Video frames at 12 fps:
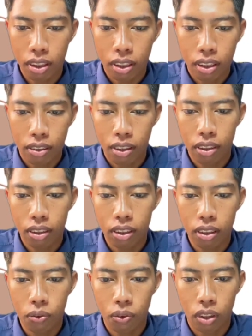
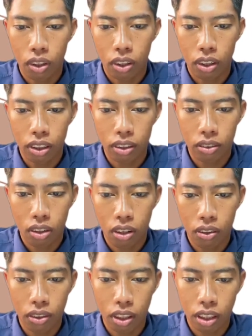Strategy for
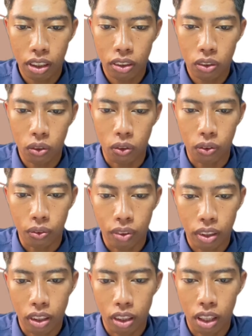resolve issue,
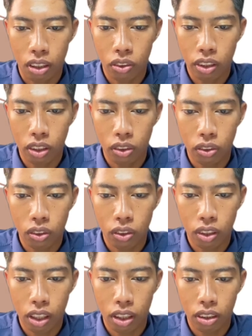agriculture
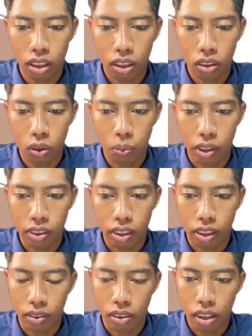and
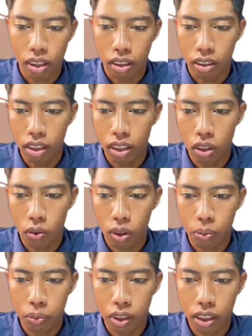agro-basic. The
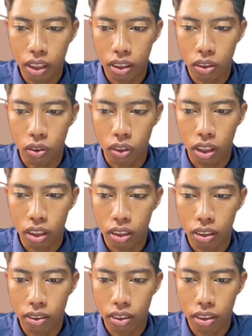government need to
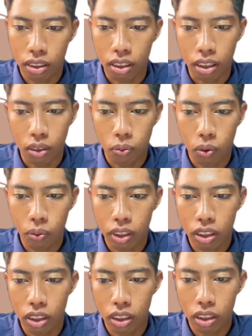analyze the
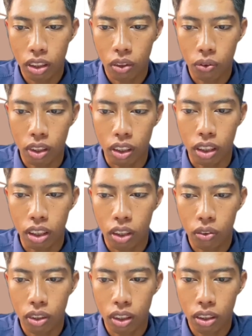information of the
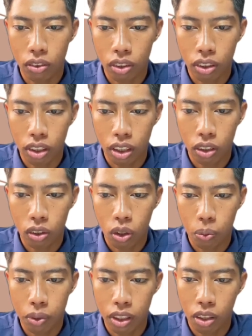country's
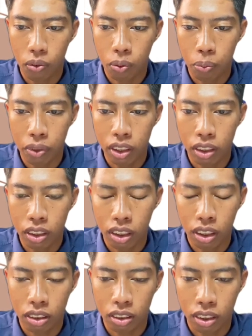socio-economic development
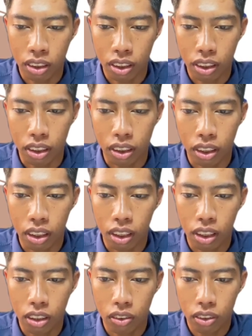strategy
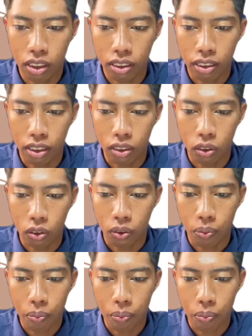industry sector.